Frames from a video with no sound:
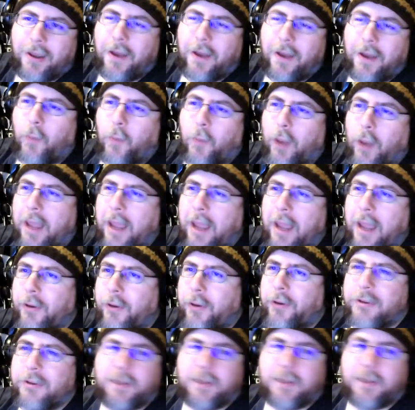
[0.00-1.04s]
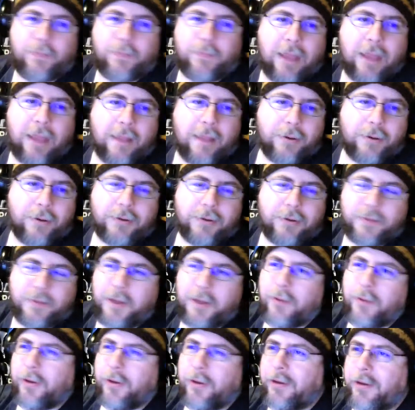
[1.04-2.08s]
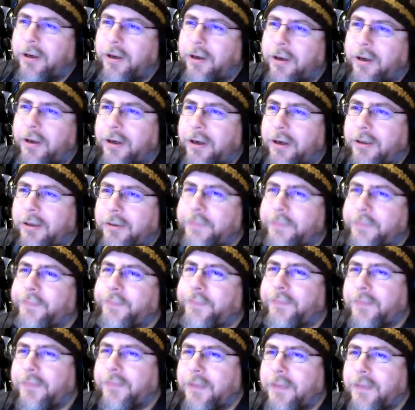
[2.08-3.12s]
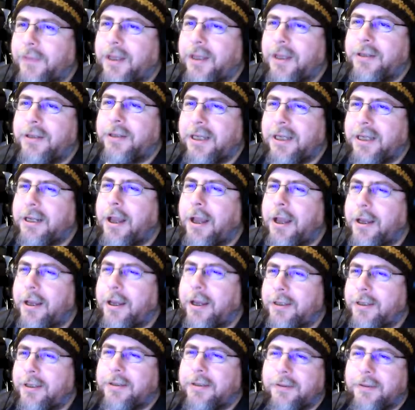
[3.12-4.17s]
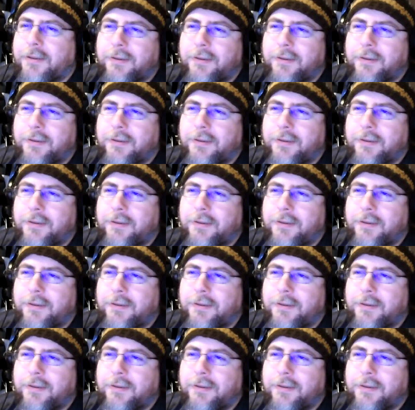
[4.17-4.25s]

bambos me real hard. It's like nice.